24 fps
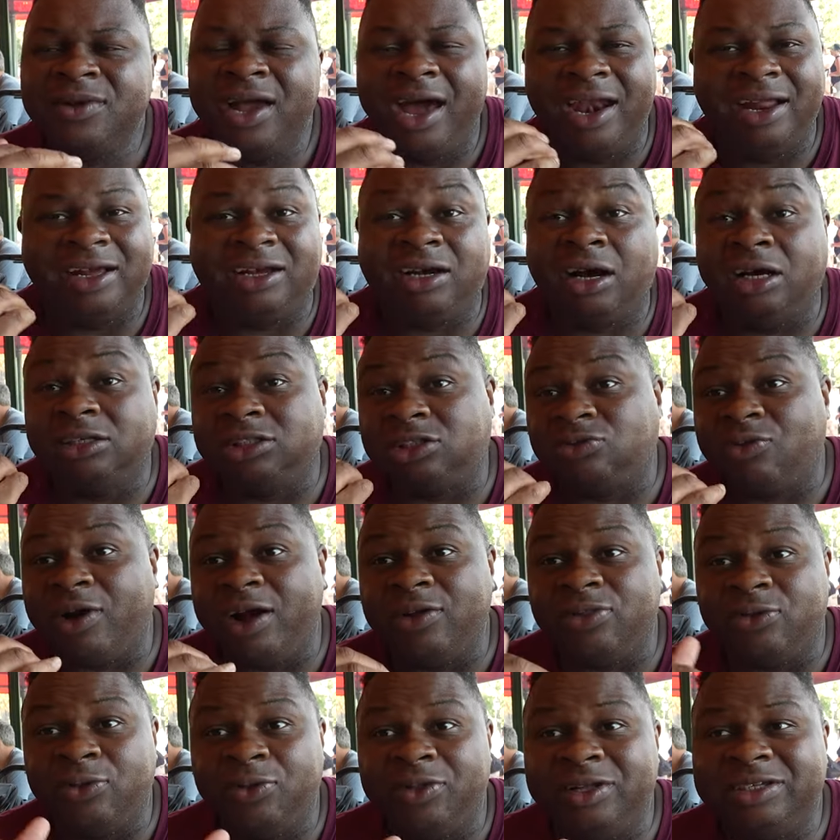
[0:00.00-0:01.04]
and it cuts
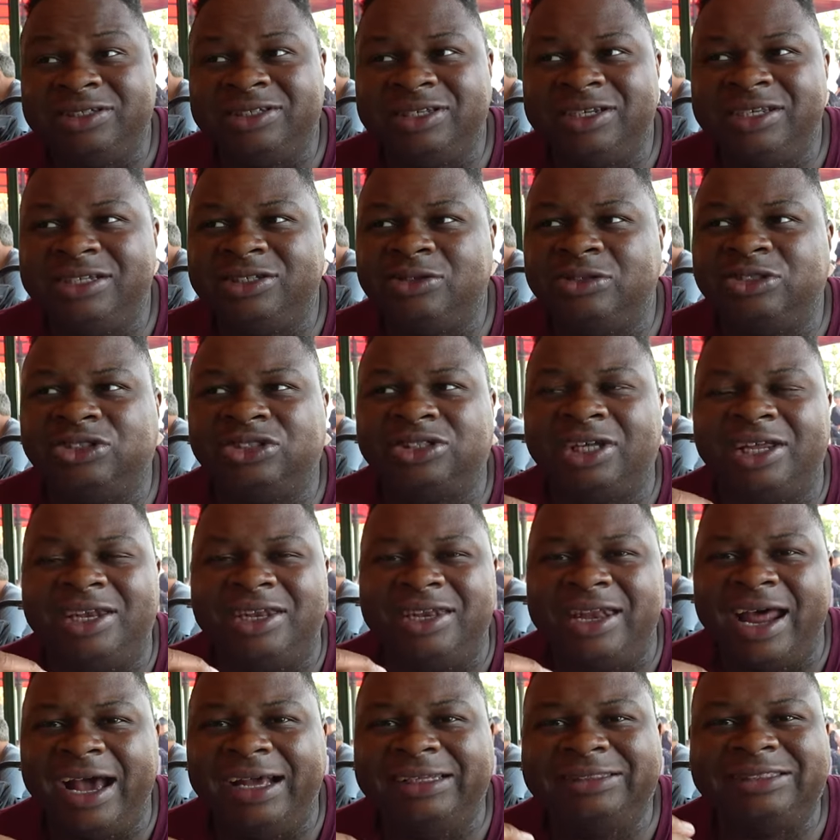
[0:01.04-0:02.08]
right through these. These are just a
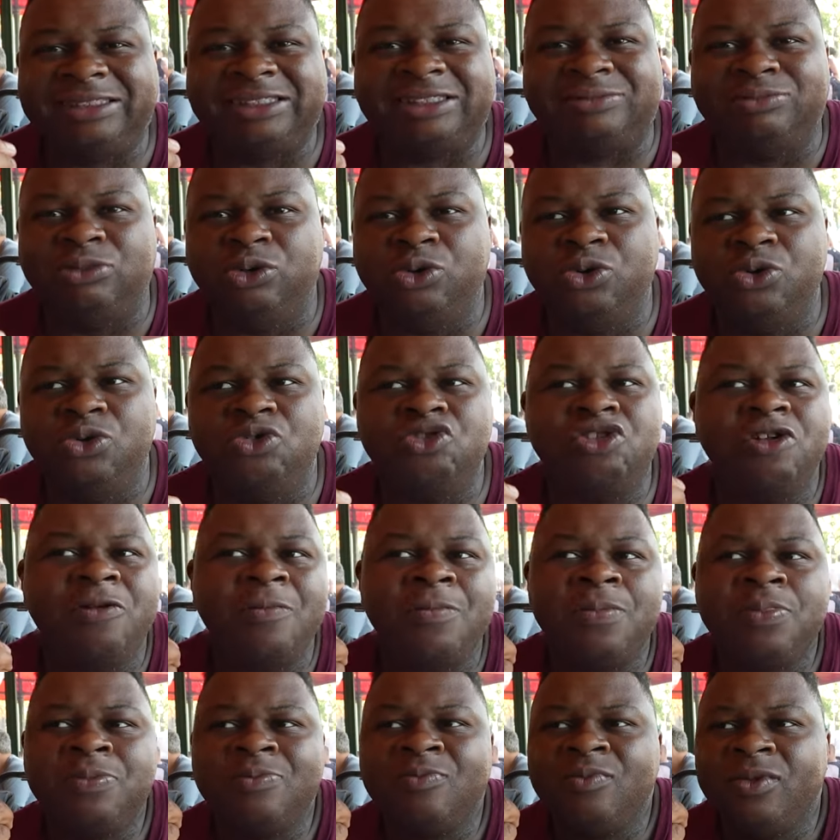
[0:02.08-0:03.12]
nice, smooth
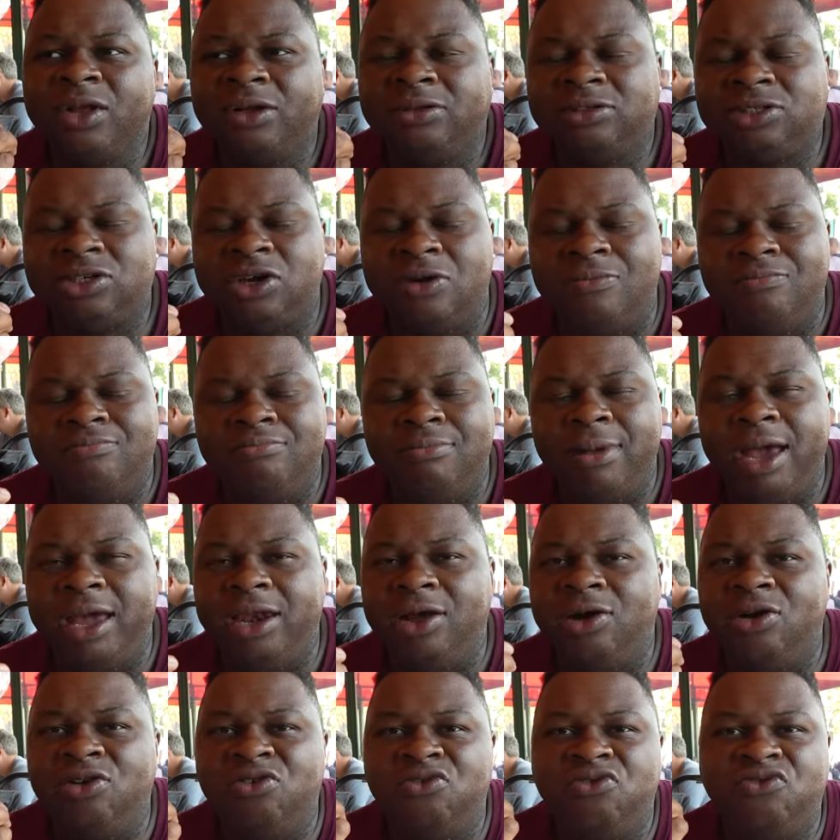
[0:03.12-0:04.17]

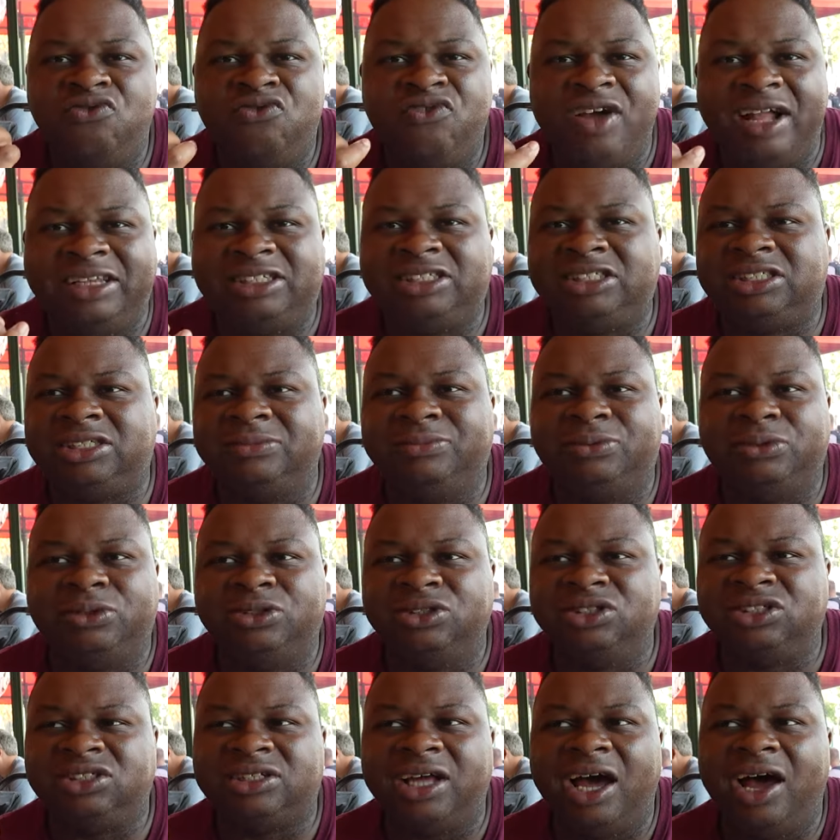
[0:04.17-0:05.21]
tomato vegetable
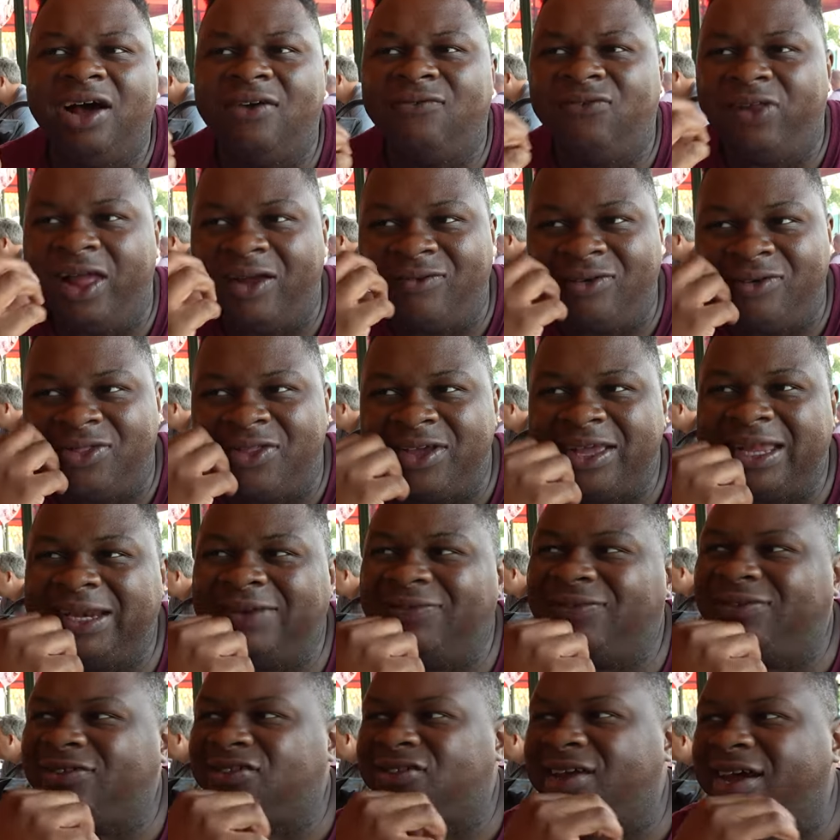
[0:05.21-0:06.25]
style flavor. Think of it
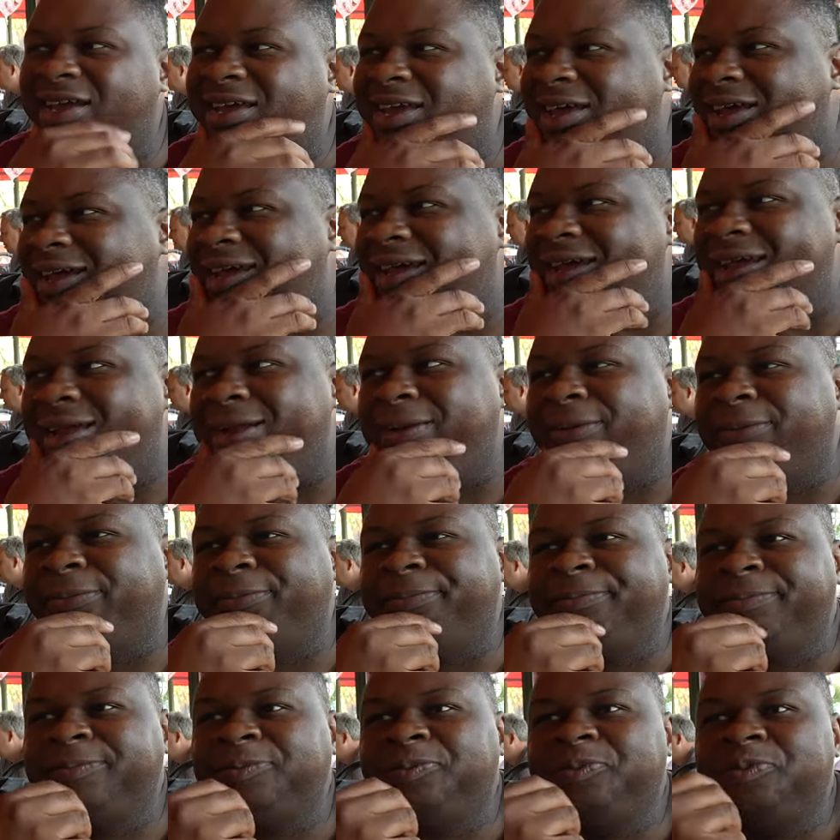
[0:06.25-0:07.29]
as like a
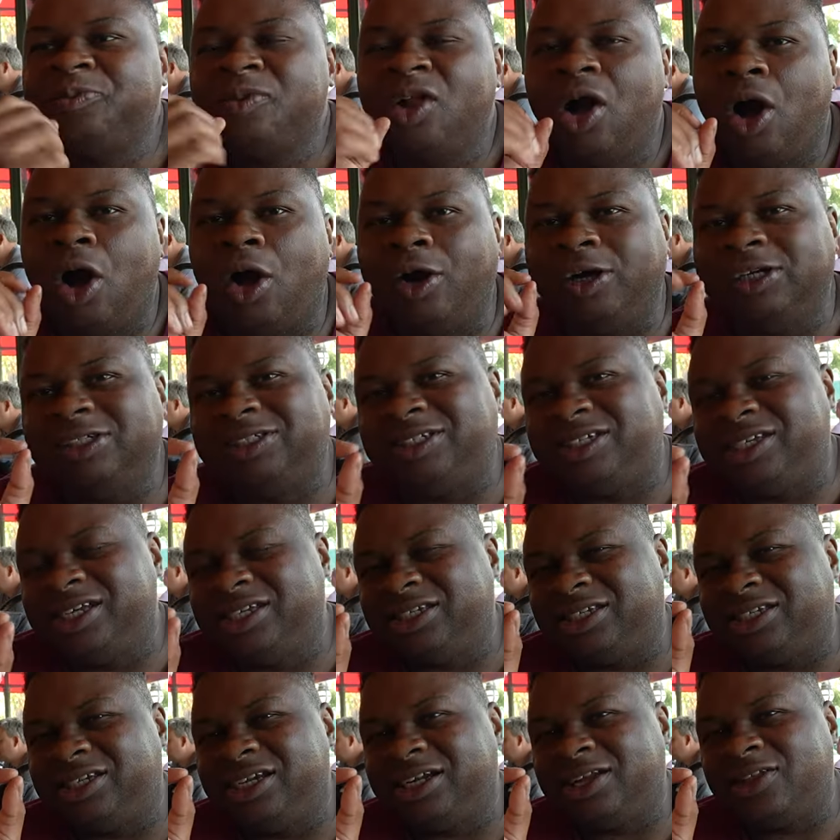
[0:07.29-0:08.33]

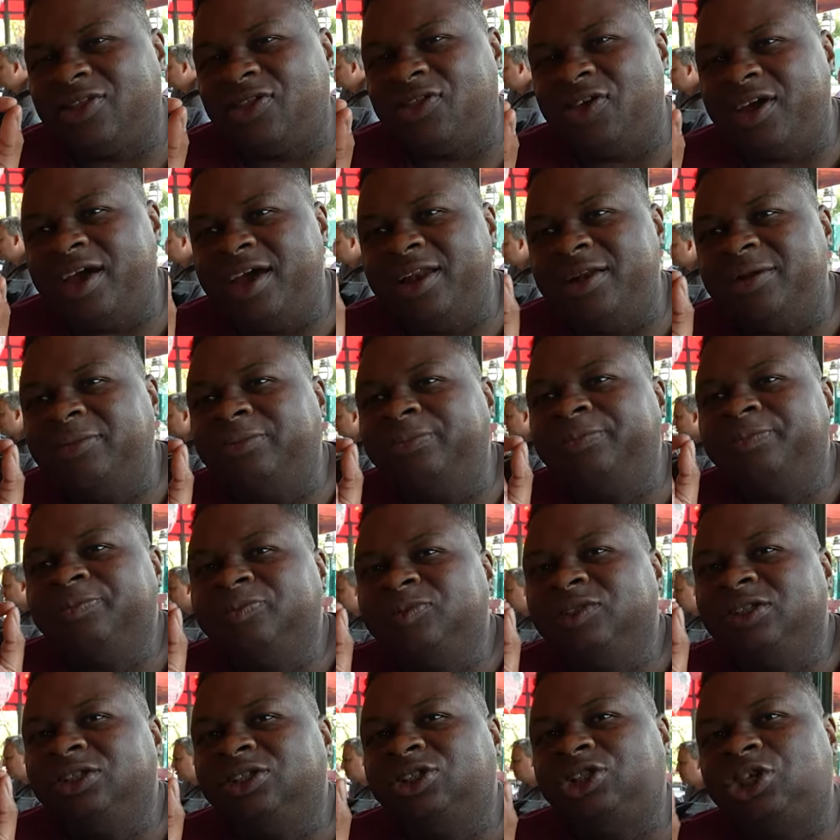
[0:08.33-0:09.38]
artistic, thin,
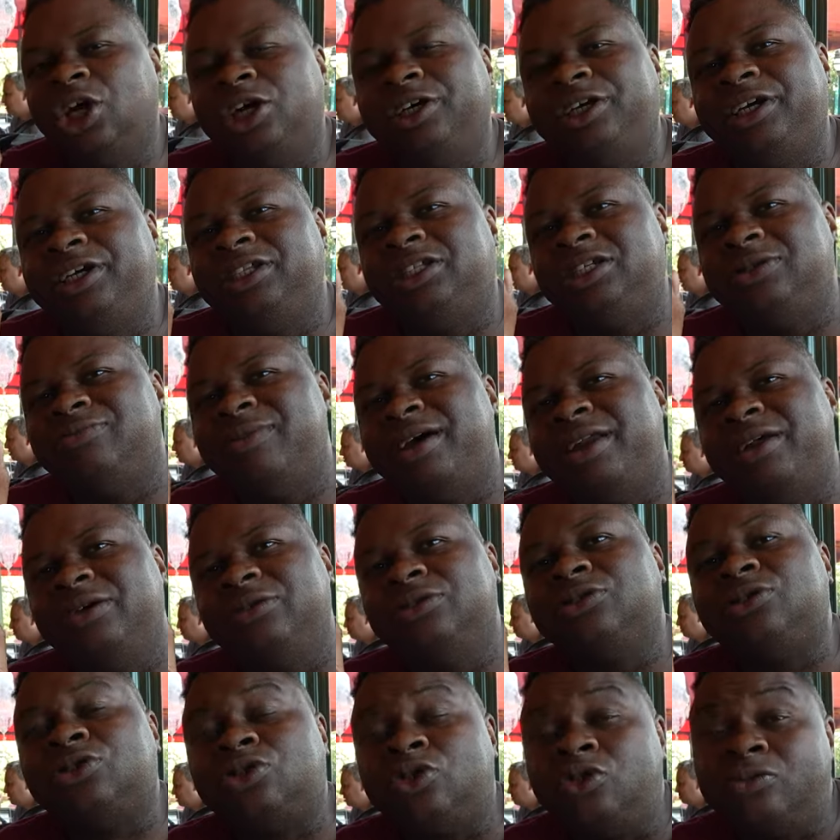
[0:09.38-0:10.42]
chunky tomato
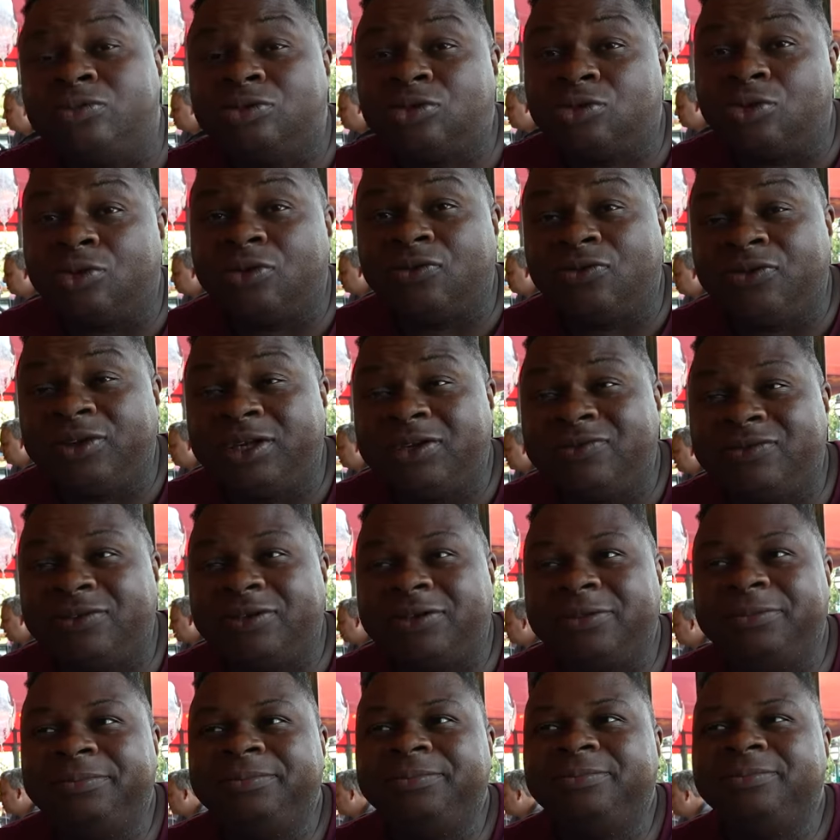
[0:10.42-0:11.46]
soup sort of flavor,
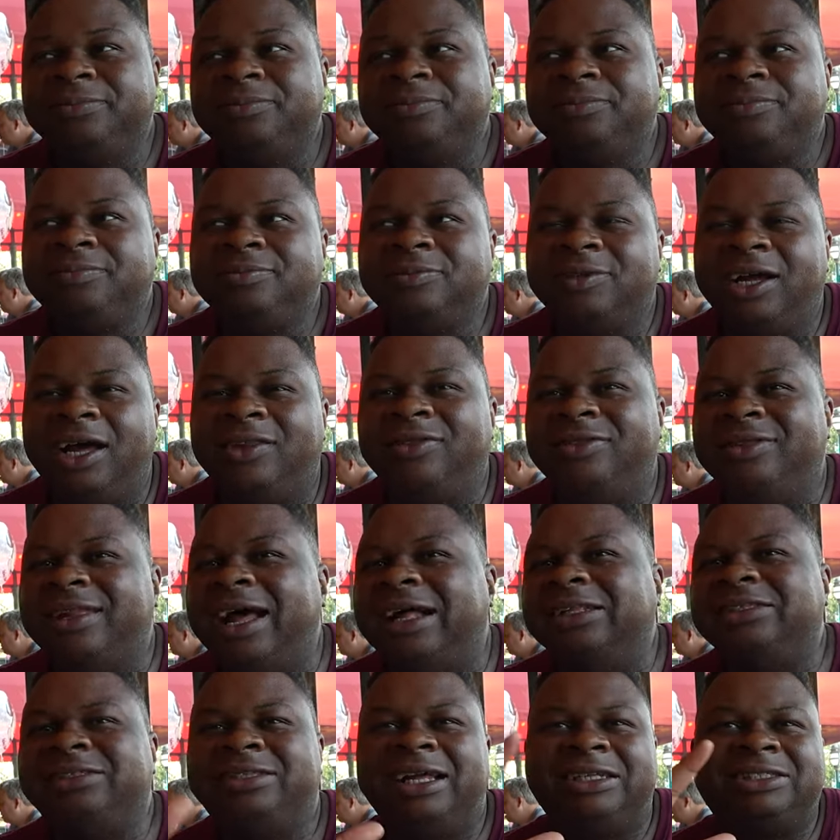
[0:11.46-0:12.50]
and
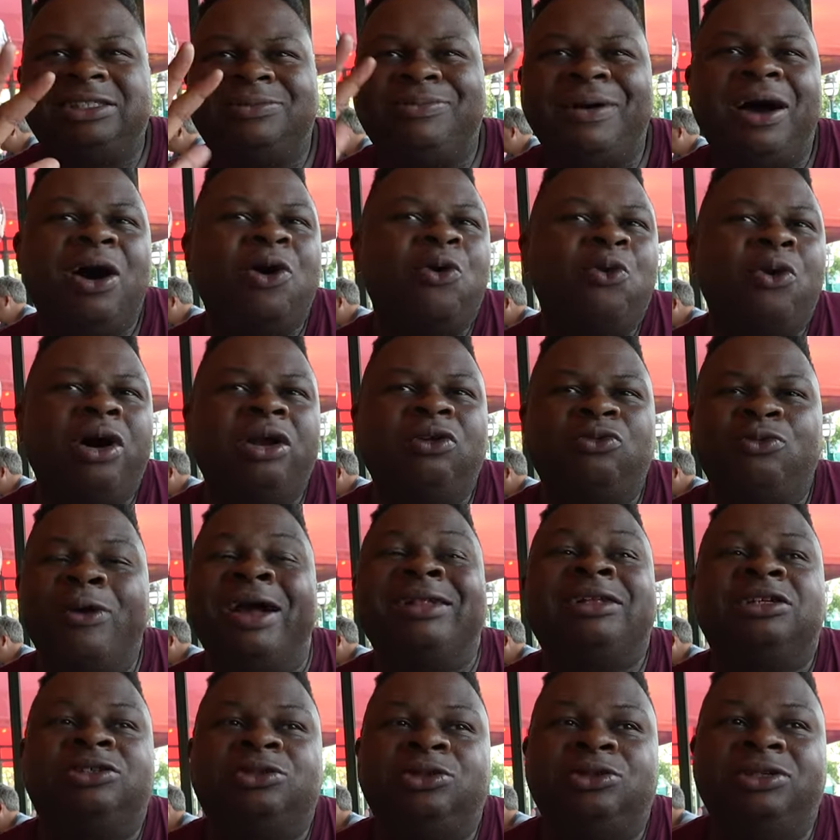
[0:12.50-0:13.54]
that that's about what
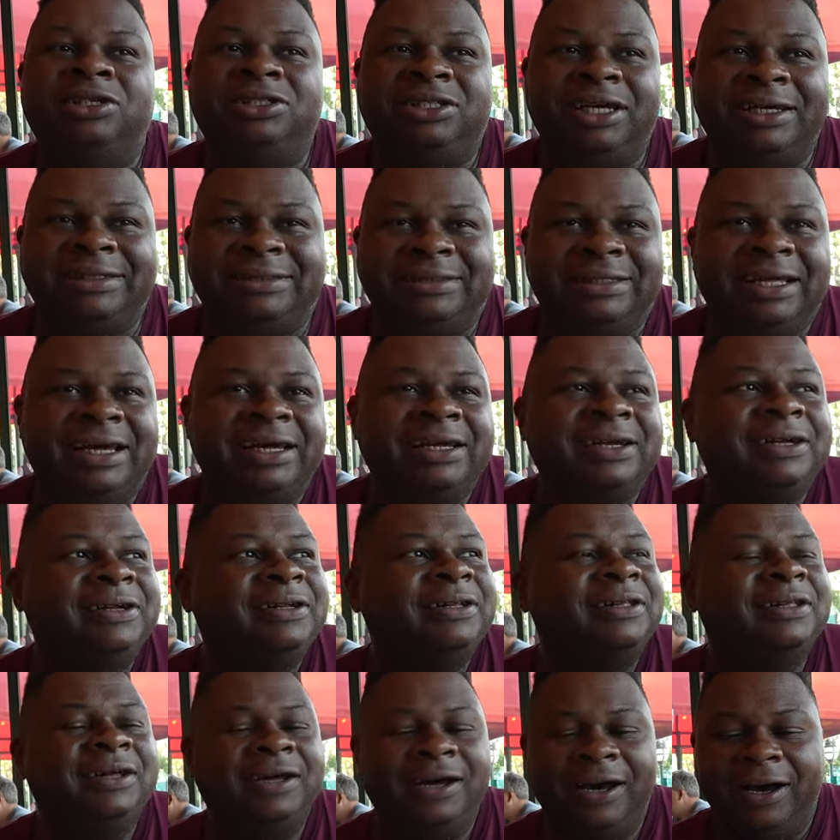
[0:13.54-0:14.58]
ratatouille tastes like.
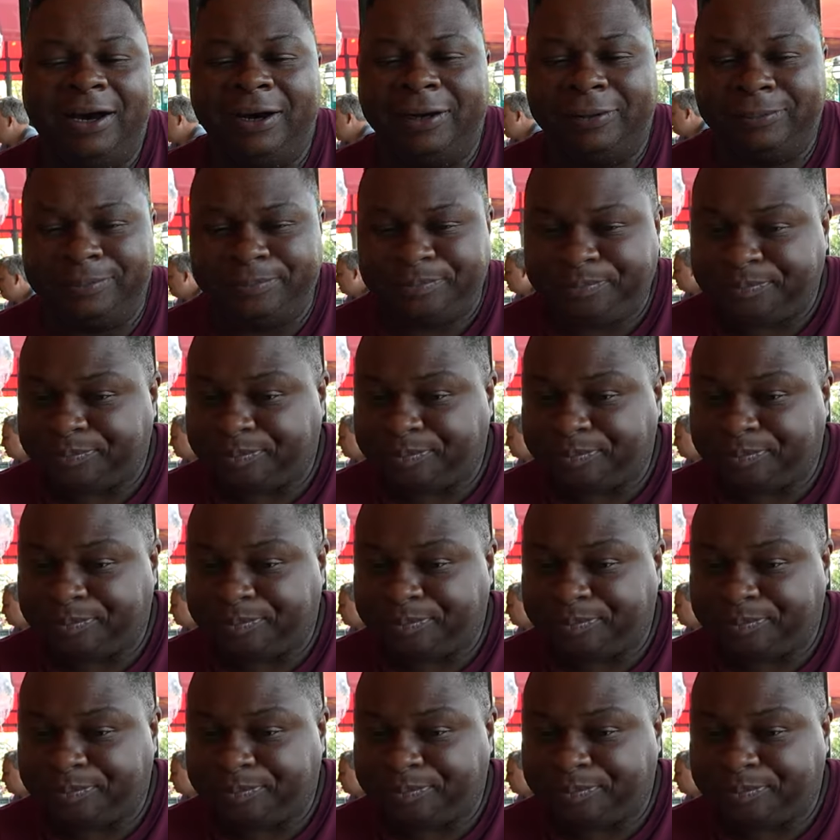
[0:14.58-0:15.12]
Um,